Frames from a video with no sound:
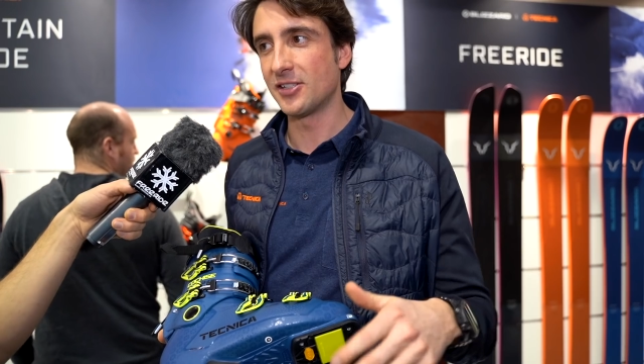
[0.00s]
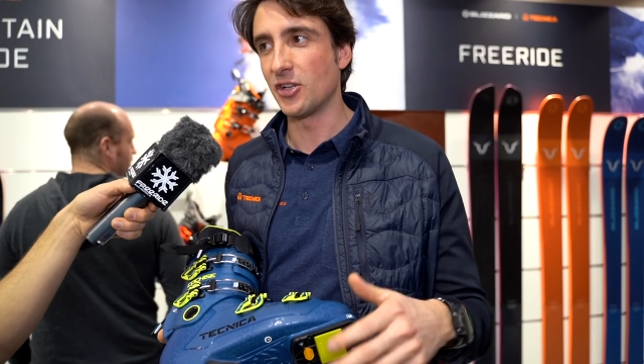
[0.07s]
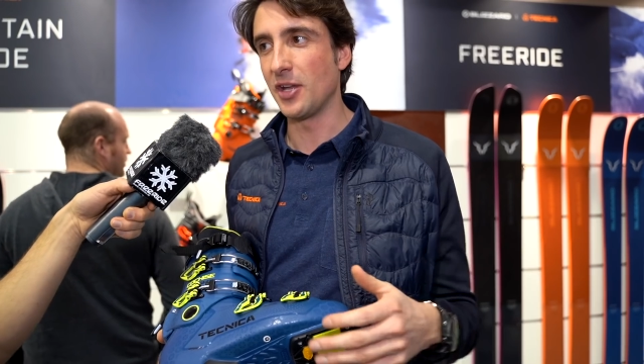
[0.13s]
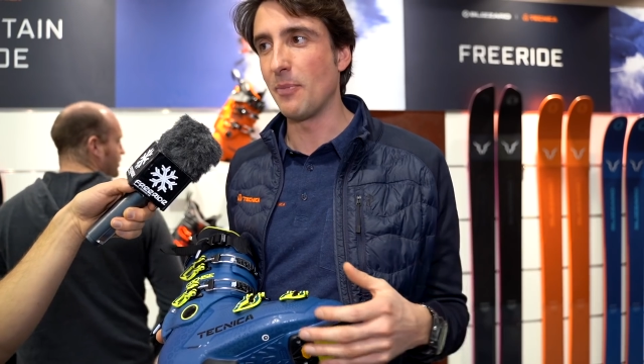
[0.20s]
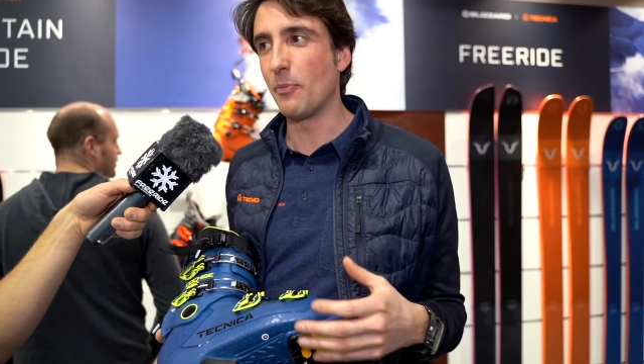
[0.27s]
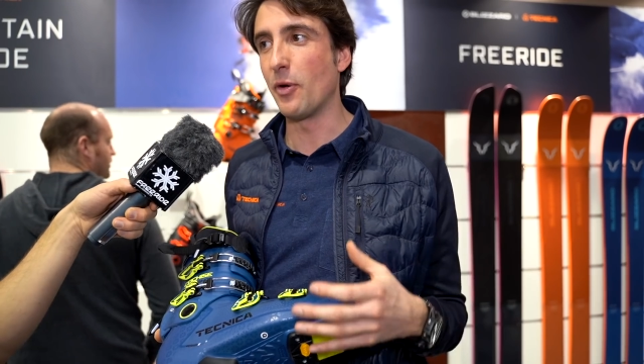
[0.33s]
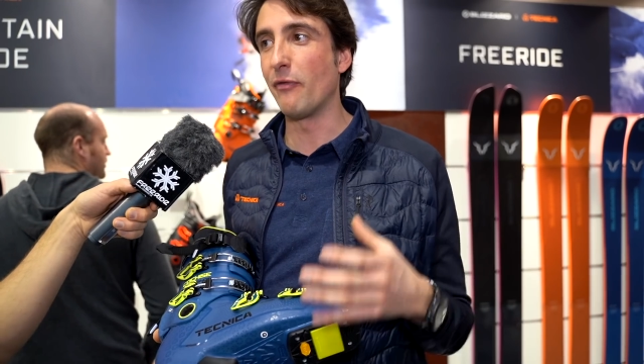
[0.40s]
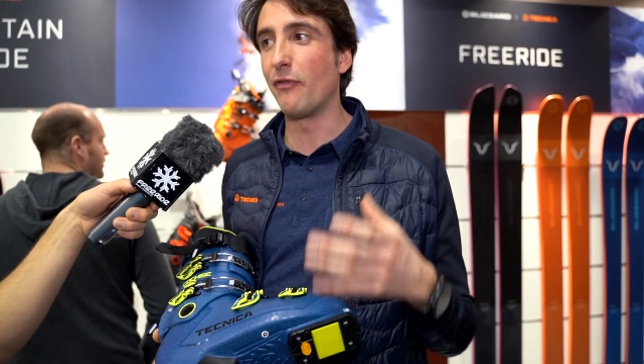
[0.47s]
So
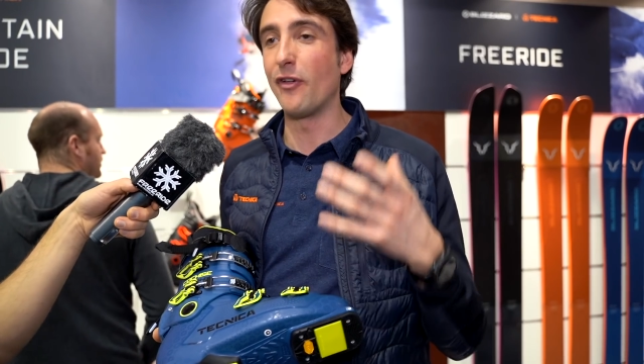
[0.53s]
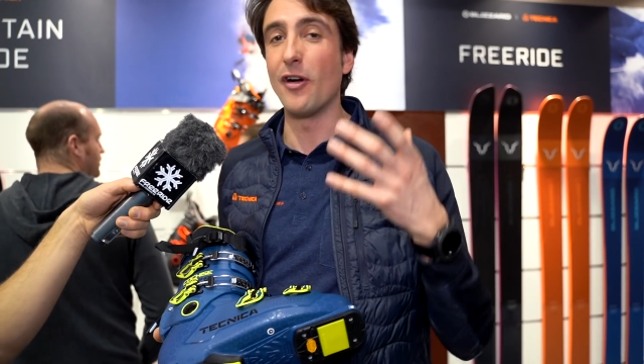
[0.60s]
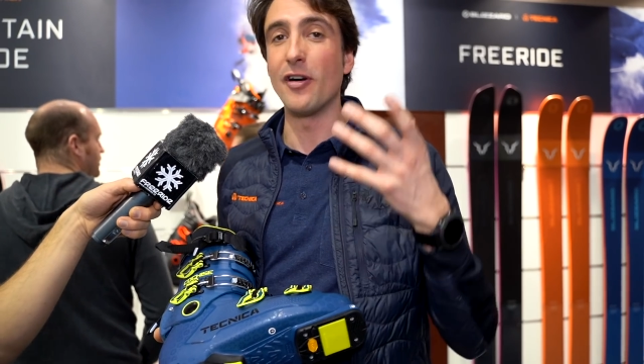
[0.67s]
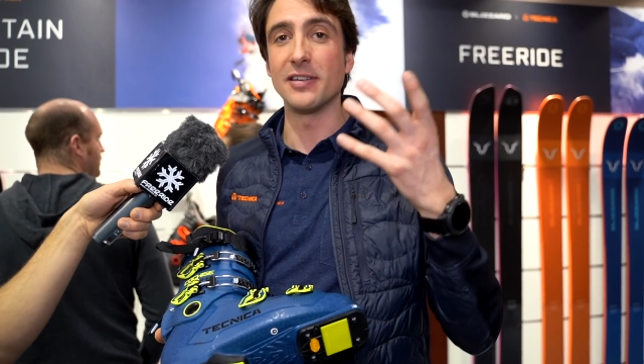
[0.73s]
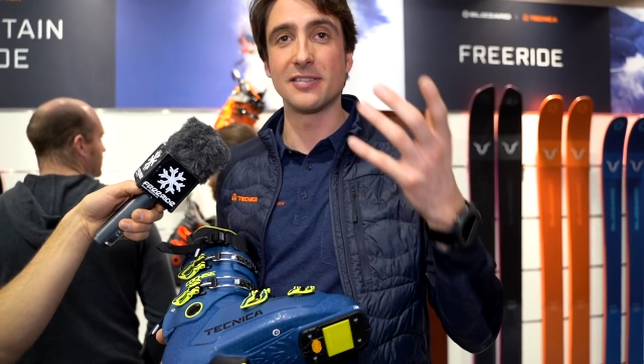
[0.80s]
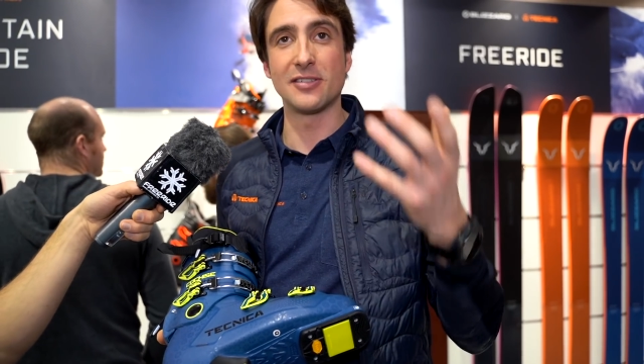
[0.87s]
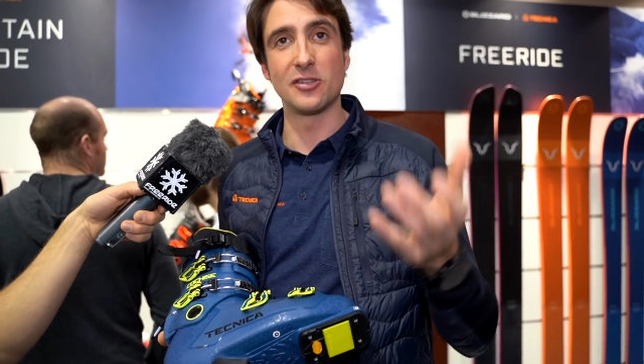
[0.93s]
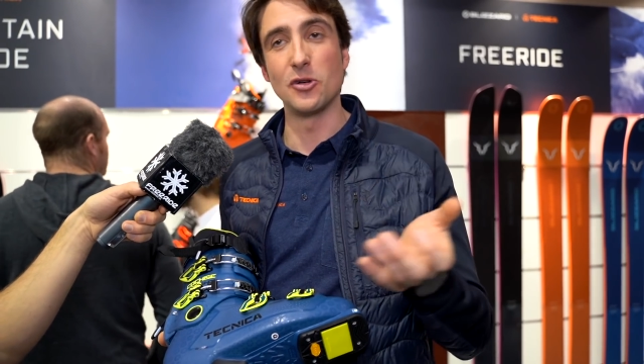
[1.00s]
he
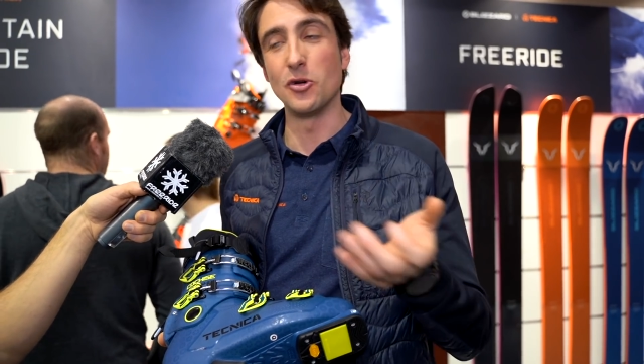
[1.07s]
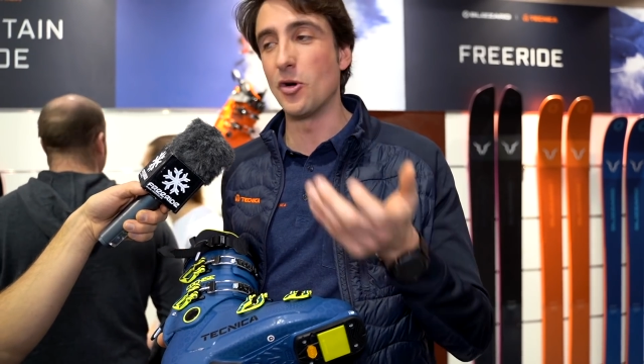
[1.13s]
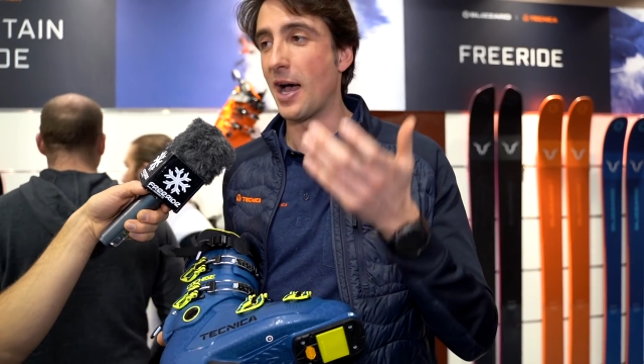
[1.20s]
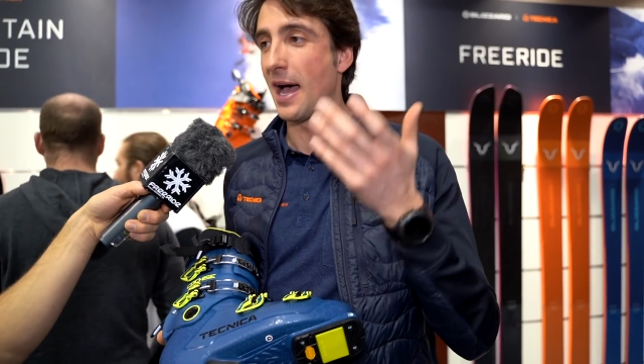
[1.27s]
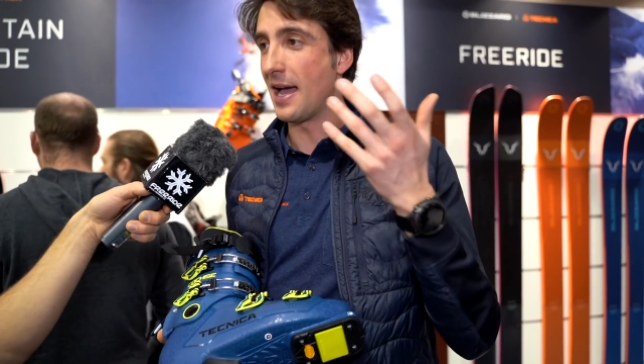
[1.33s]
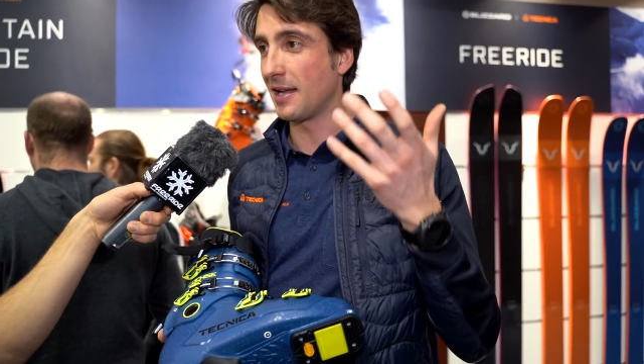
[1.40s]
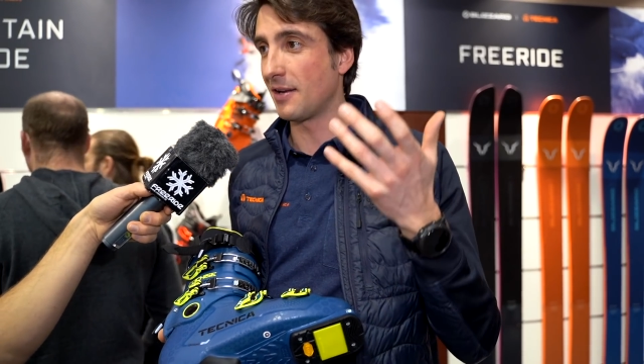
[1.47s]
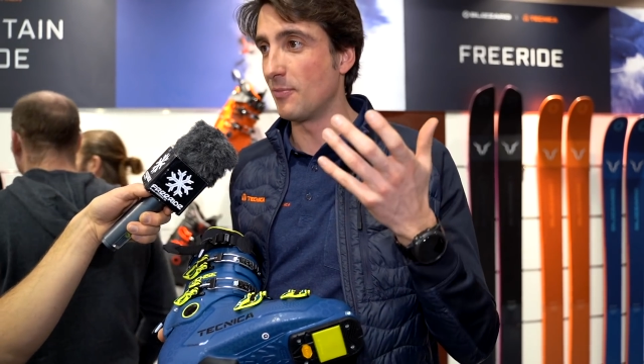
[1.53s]
prefers to
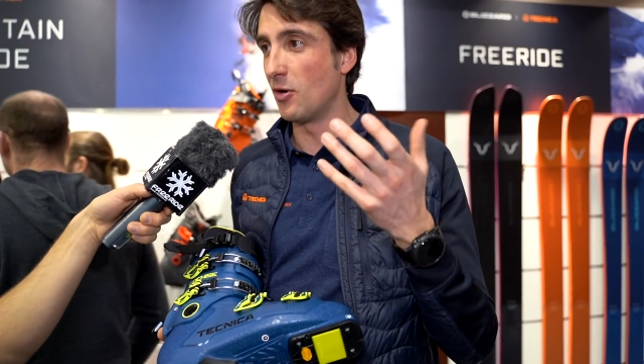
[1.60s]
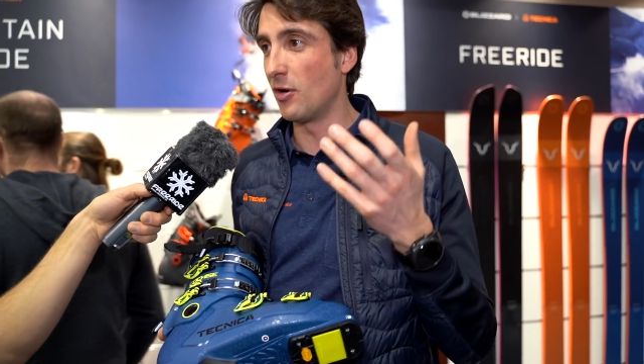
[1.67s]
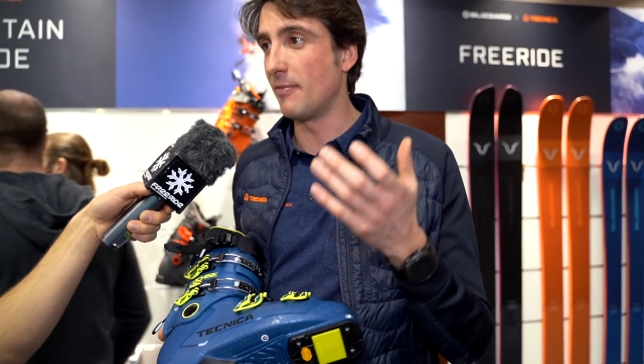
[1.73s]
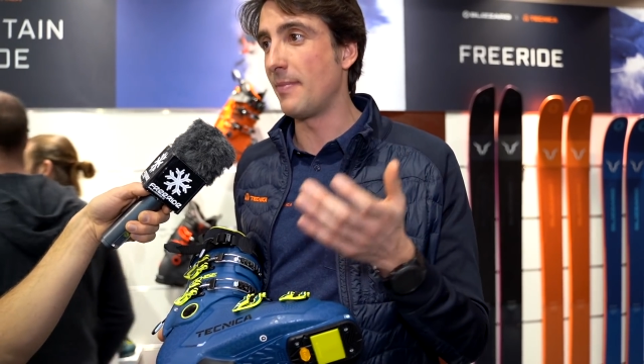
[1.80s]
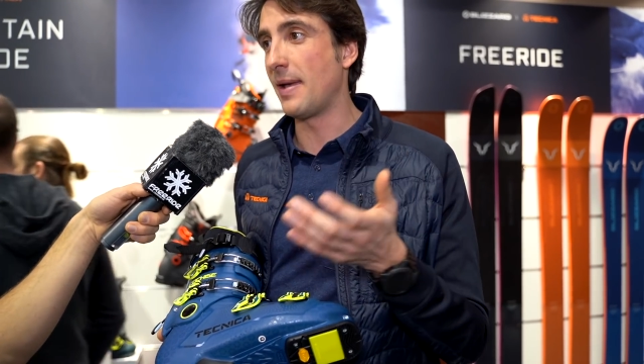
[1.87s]
hike more,